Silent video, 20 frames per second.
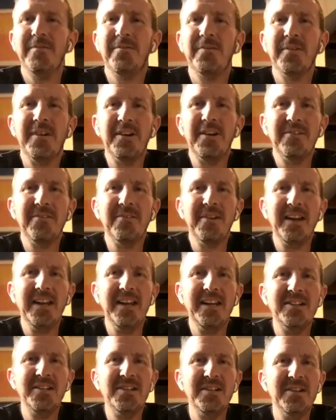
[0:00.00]
before you're
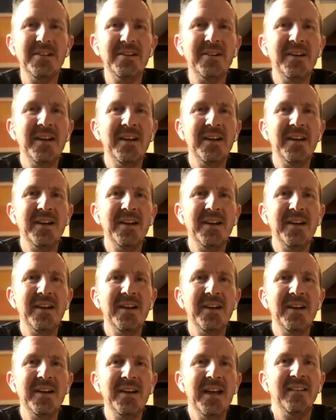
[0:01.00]
ready to
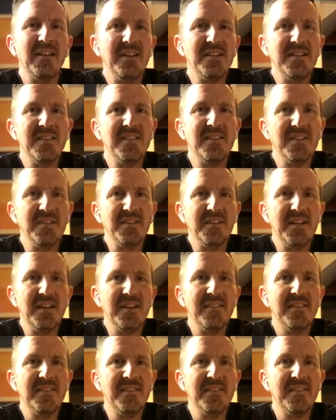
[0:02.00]
settle into
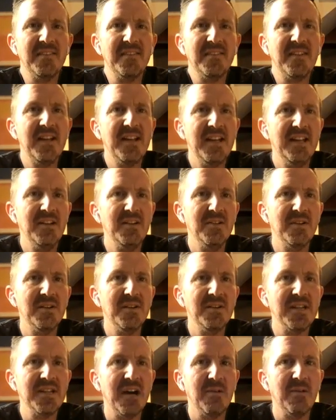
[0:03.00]
stillness in
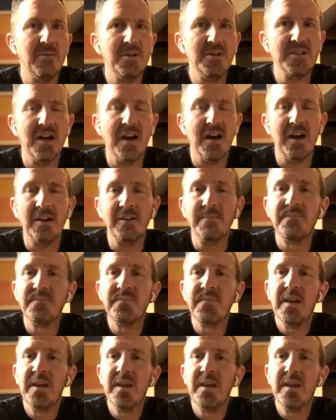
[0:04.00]
your downward dog.